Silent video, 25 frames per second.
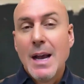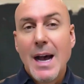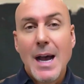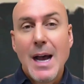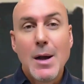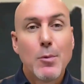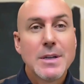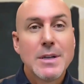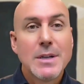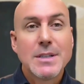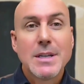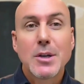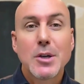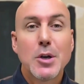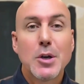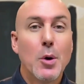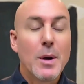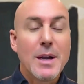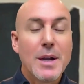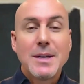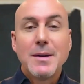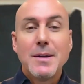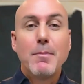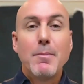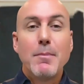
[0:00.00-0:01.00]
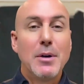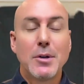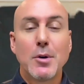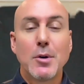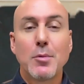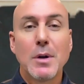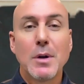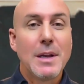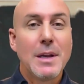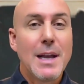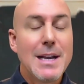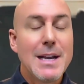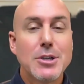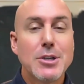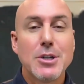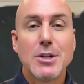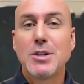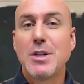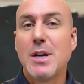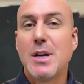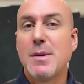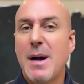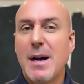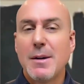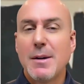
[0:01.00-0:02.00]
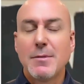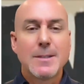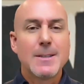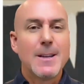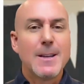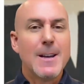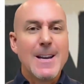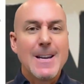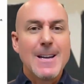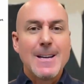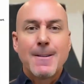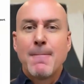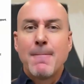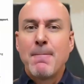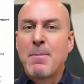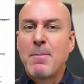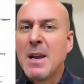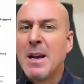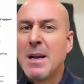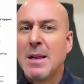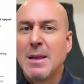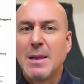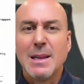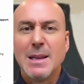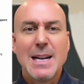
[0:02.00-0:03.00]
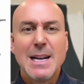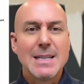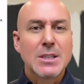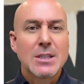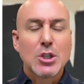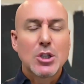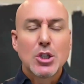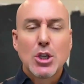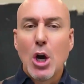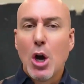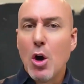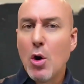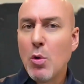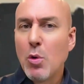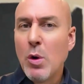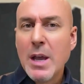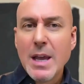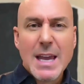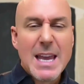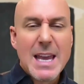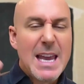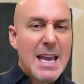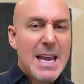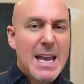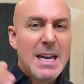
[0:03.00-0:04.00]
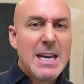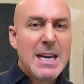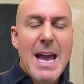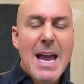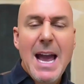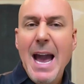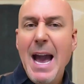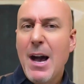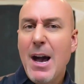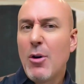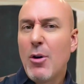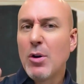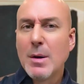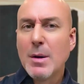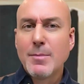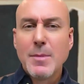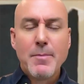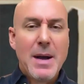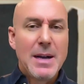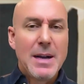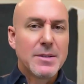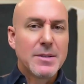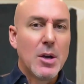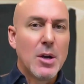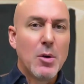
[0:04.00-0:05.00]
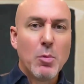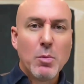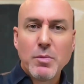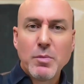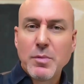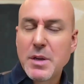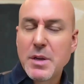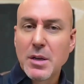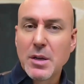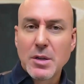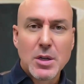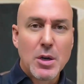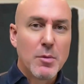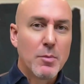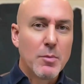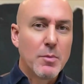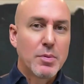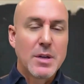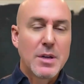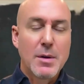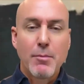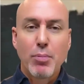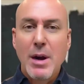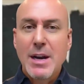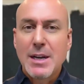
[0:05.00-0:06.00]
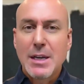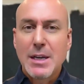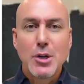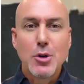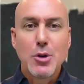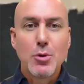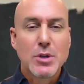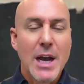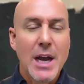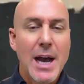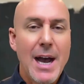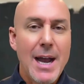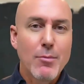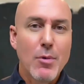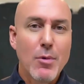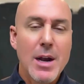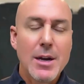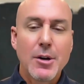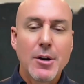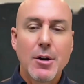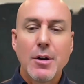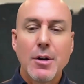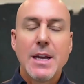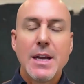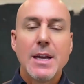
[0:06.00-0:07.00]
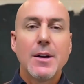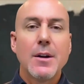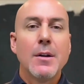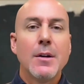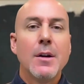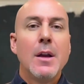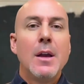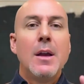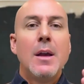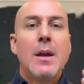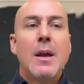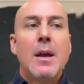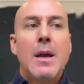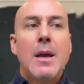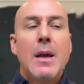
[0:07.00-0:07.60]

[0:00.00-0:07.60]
I wasn't going to build a relationship. I was like, let's go in, out. I'm about to break a new time record here.